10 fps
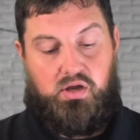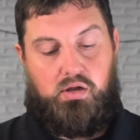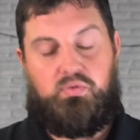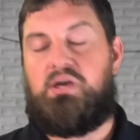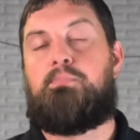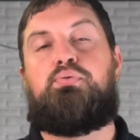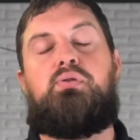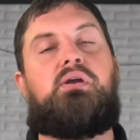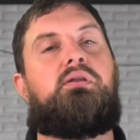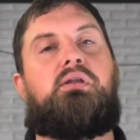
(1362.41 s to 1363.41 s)
and we
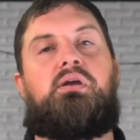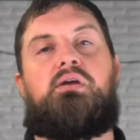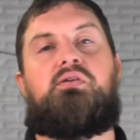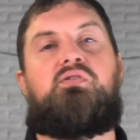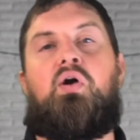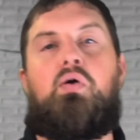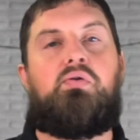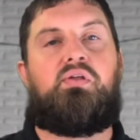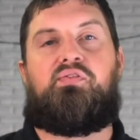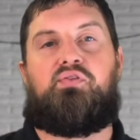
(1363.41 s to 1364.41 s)
completely and
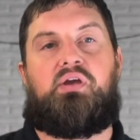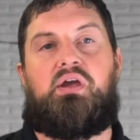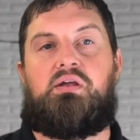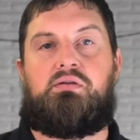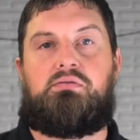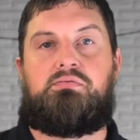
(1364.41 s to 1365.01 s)
totally forget.